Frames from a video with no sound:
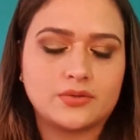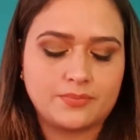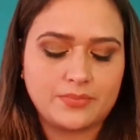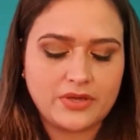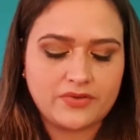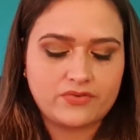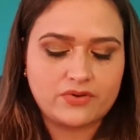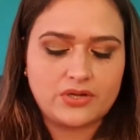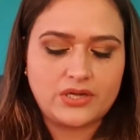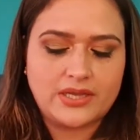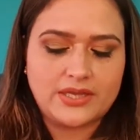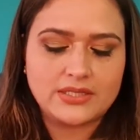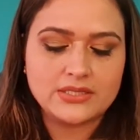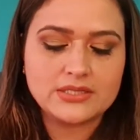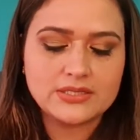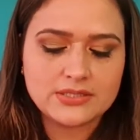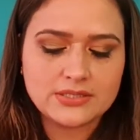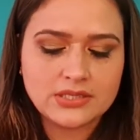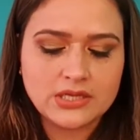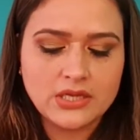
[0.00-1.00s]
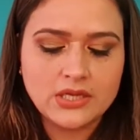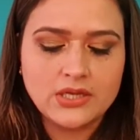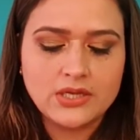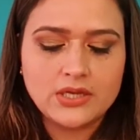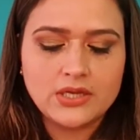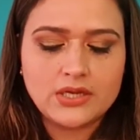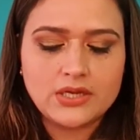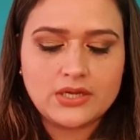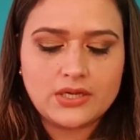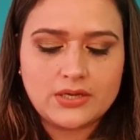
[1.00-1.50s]
Beverly Hills,
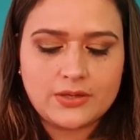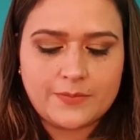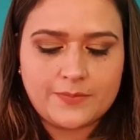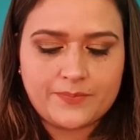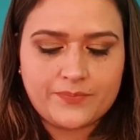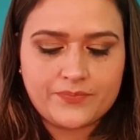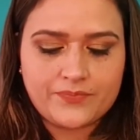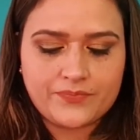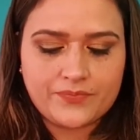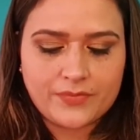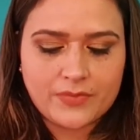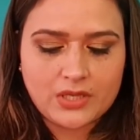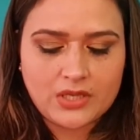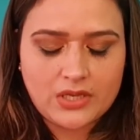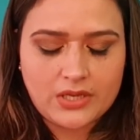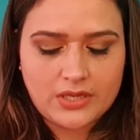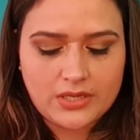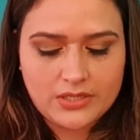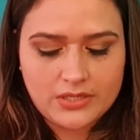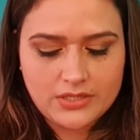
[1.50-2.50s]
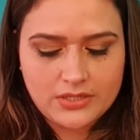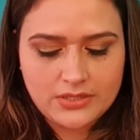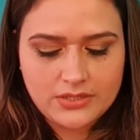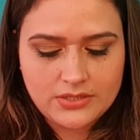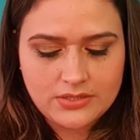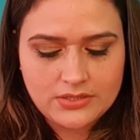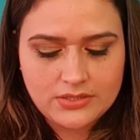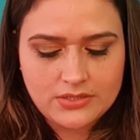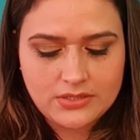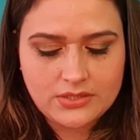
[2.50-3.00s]
and it
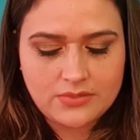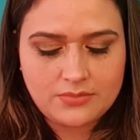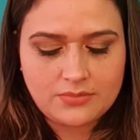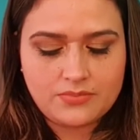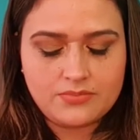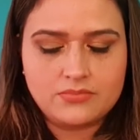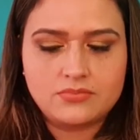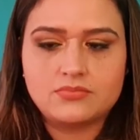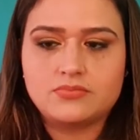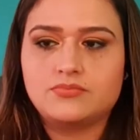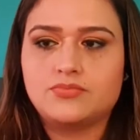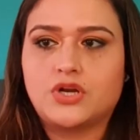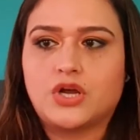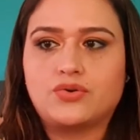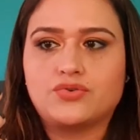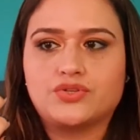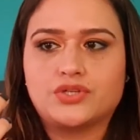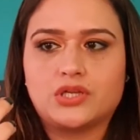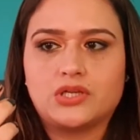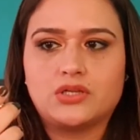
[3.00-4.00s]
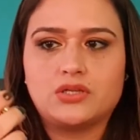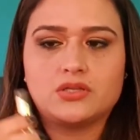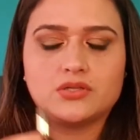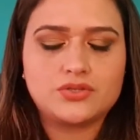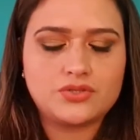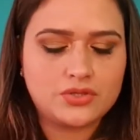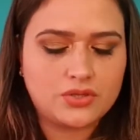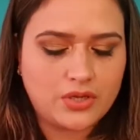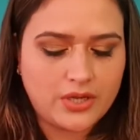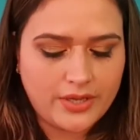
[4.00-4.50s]
is the brow gel.
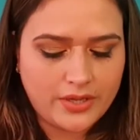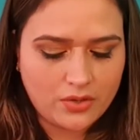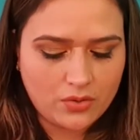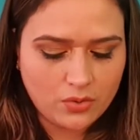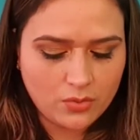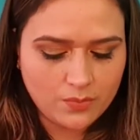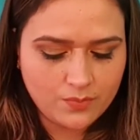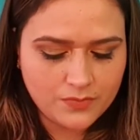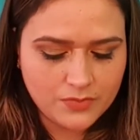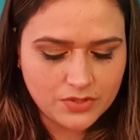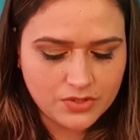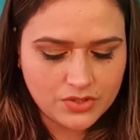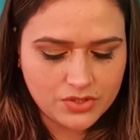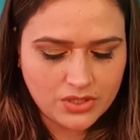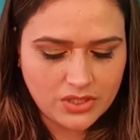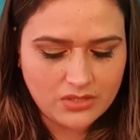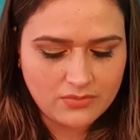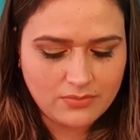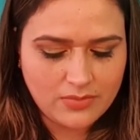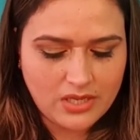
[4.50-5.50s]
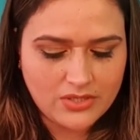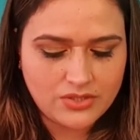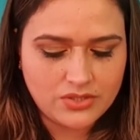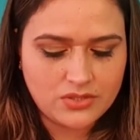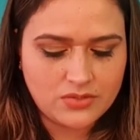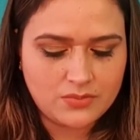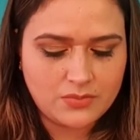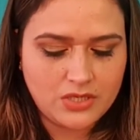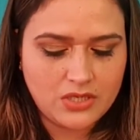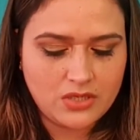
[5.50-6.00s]
So I hope the shade
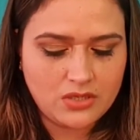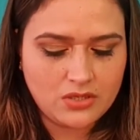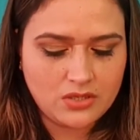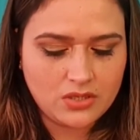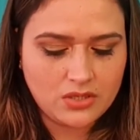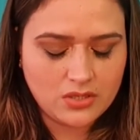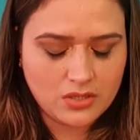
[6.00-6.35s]
matches me.